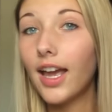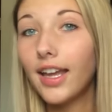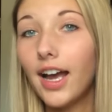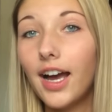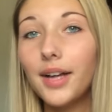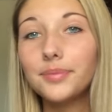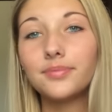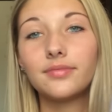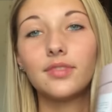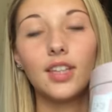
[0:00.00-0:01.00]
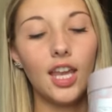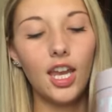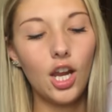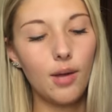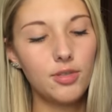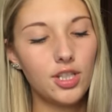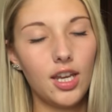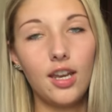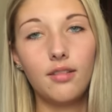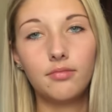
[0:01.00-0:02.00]
I got a garbage
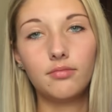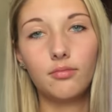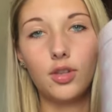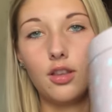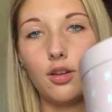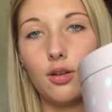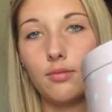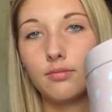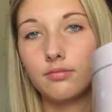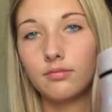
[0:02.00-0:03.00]
can a little,